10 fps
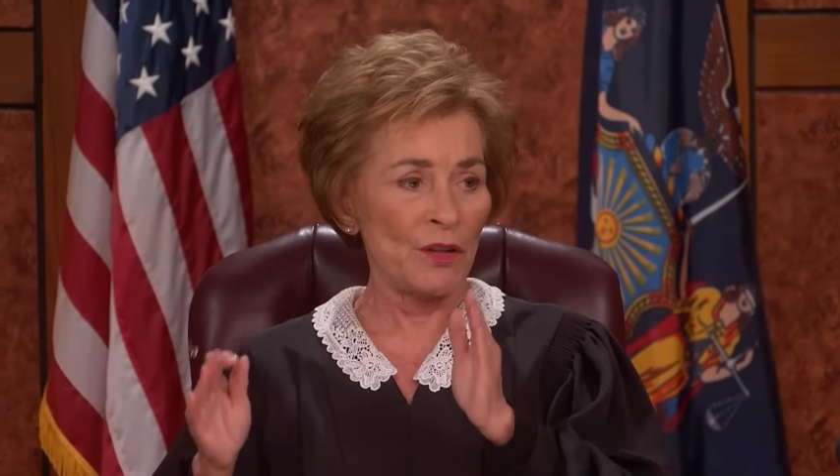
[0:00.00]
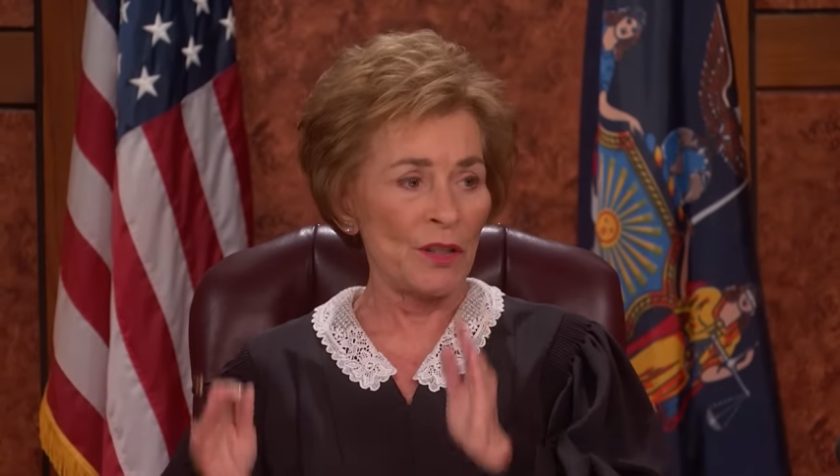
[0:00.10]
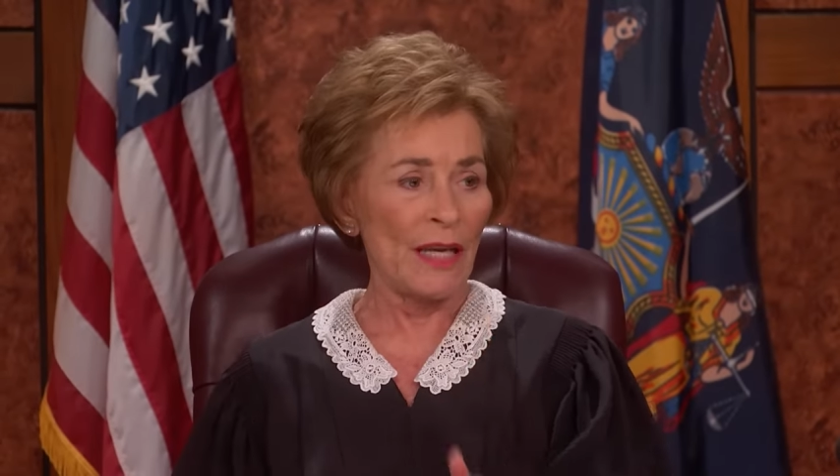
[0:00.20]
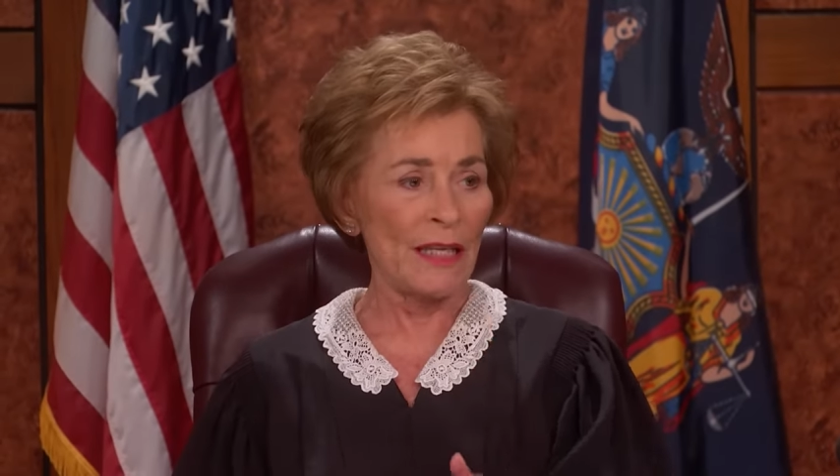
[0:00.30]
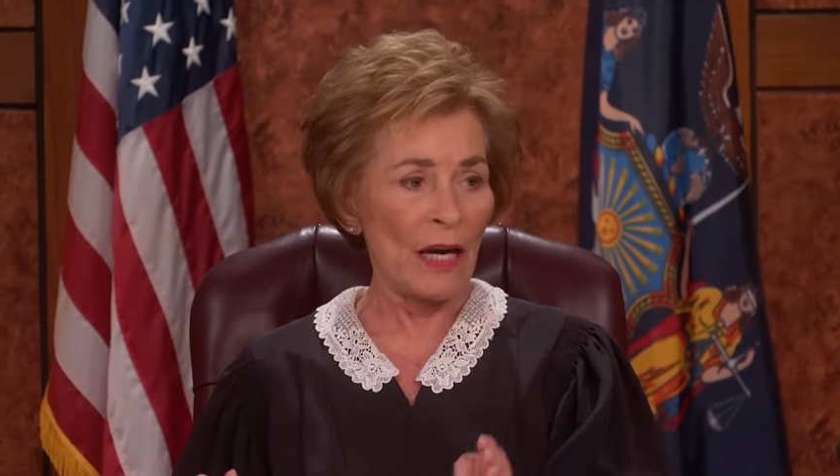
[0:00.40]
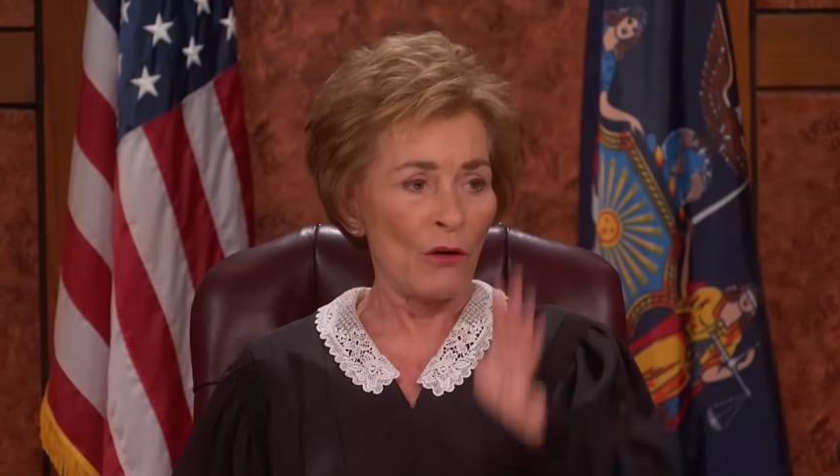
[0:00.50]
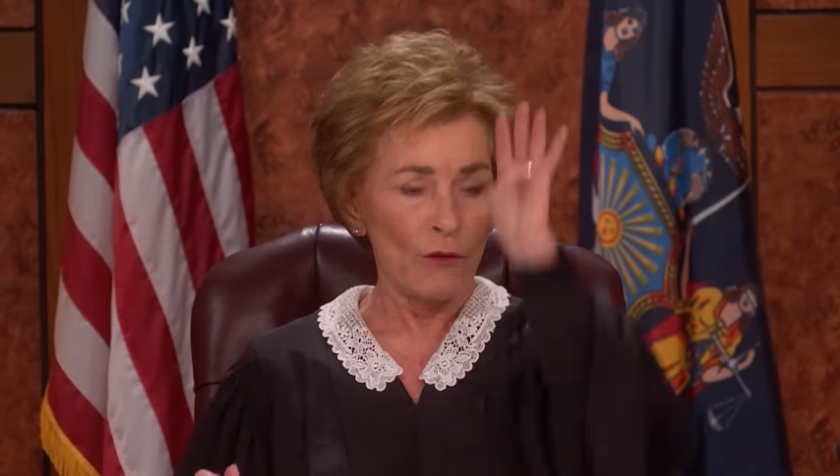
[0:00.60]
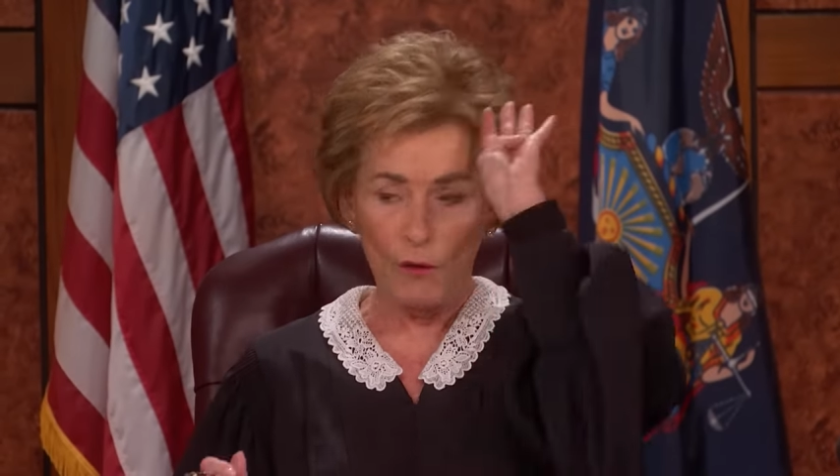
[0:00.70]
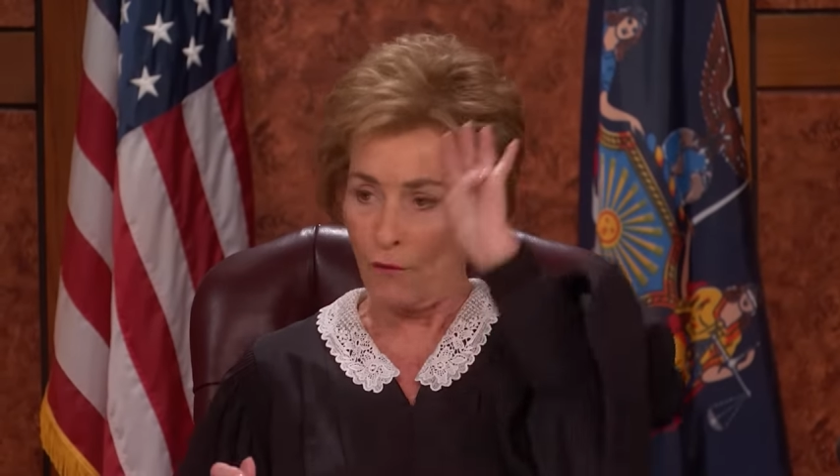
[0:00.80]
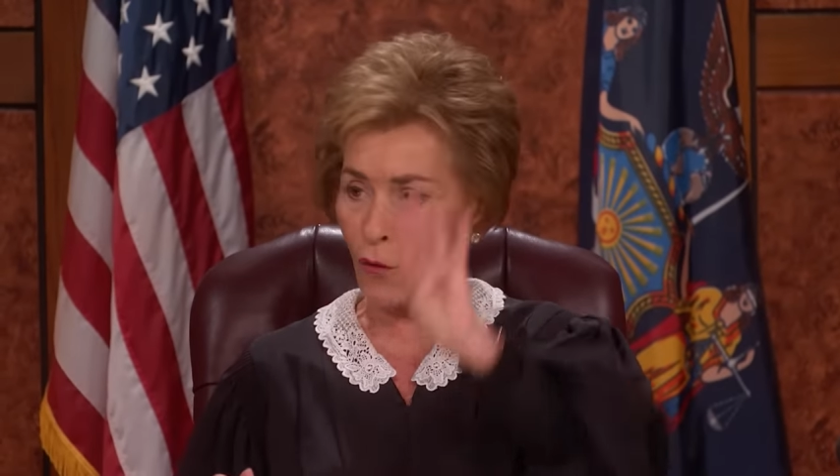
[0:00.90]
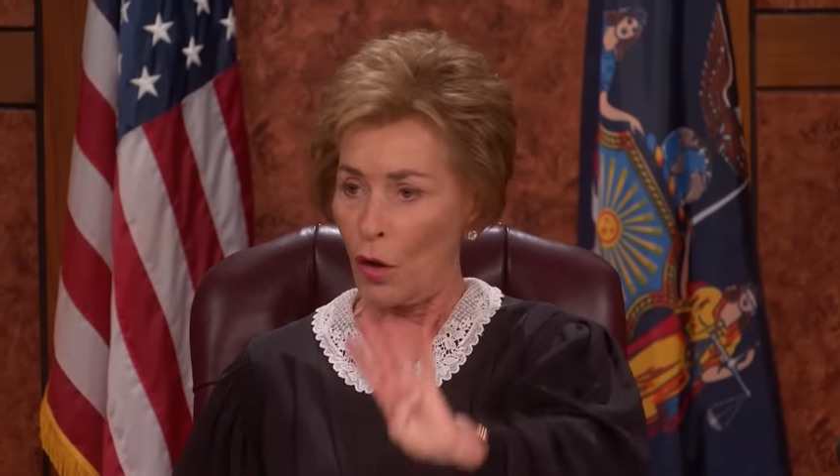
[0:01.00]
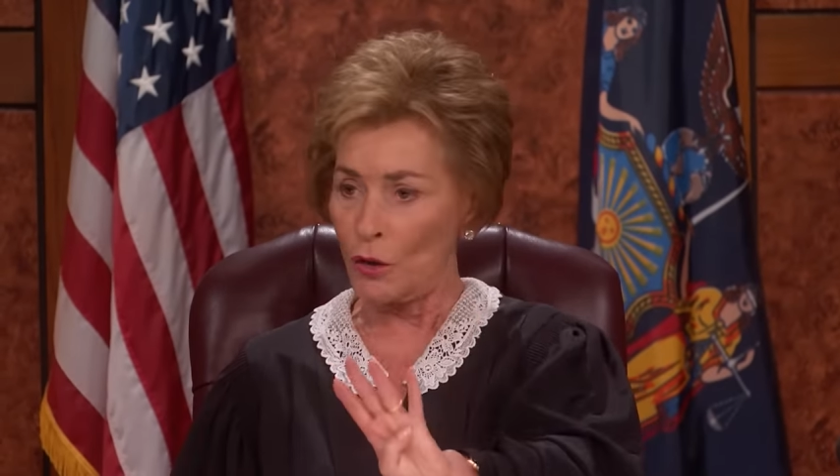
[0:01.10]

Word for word: to take care of your 4